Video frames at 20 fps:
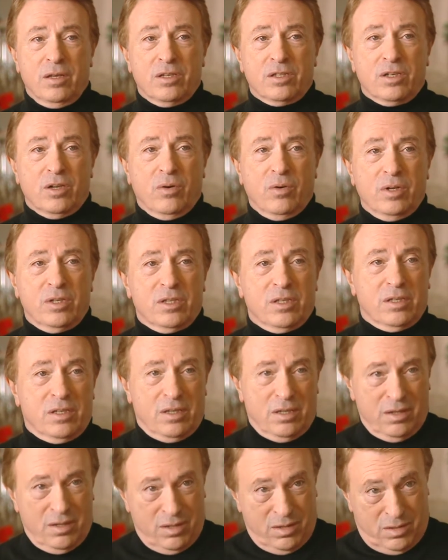So
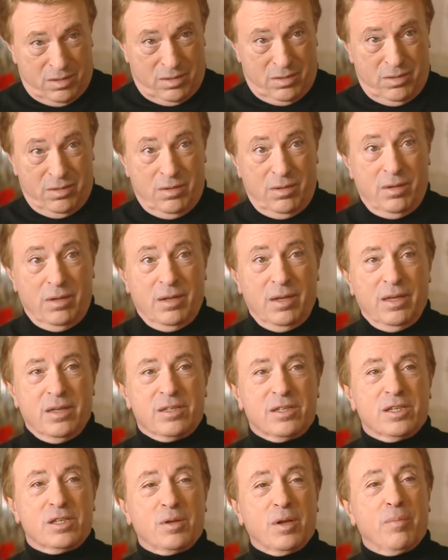it's
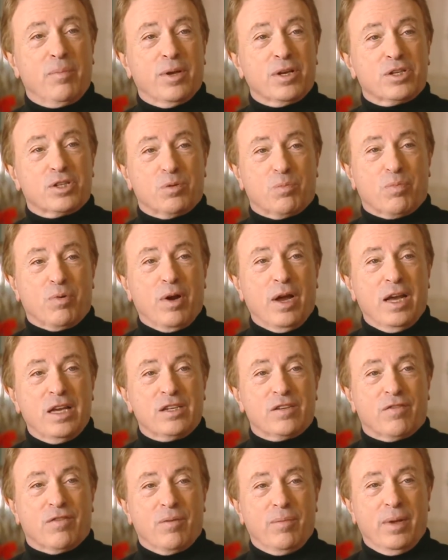a big
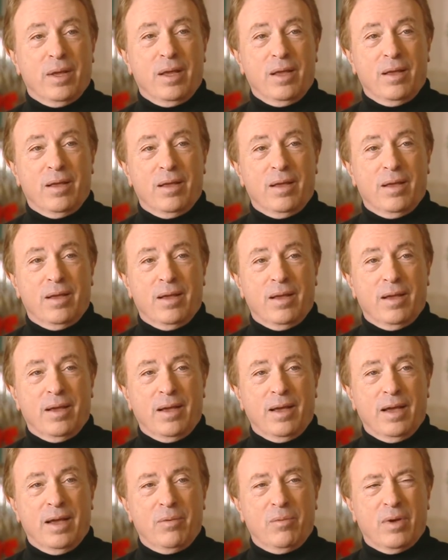surprise for me.
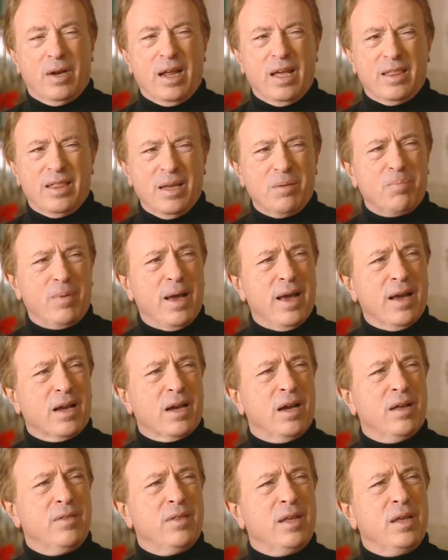And when I think
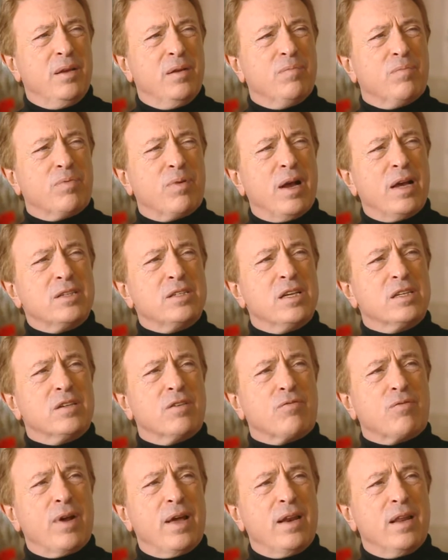back on the process
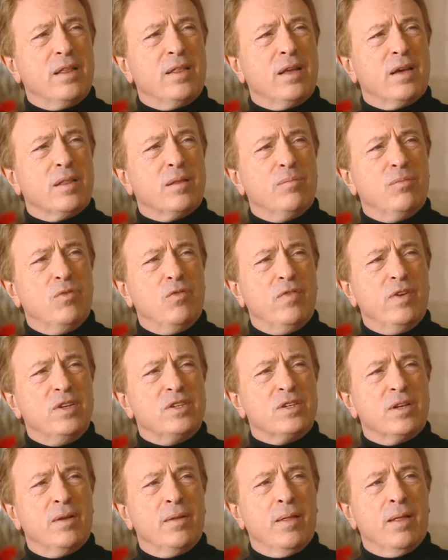of writing the other
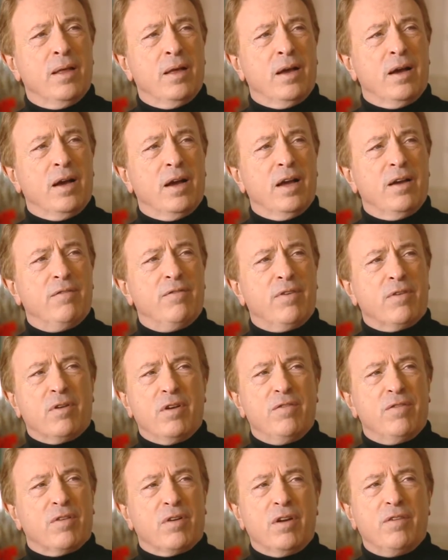movies, I have
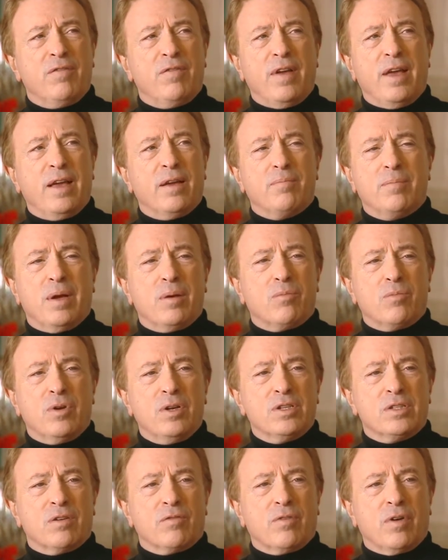very, very vague
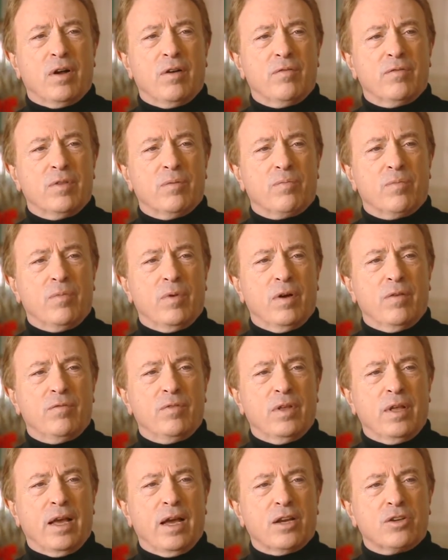memories of
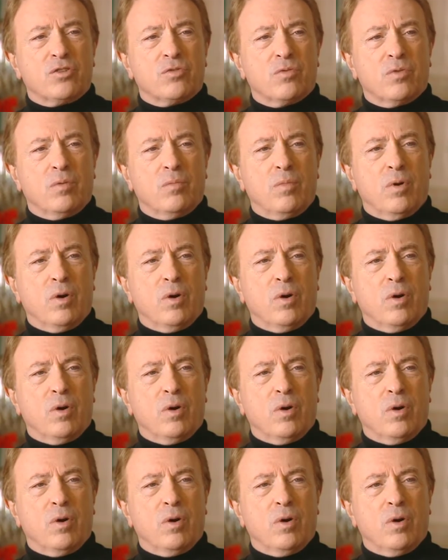the actual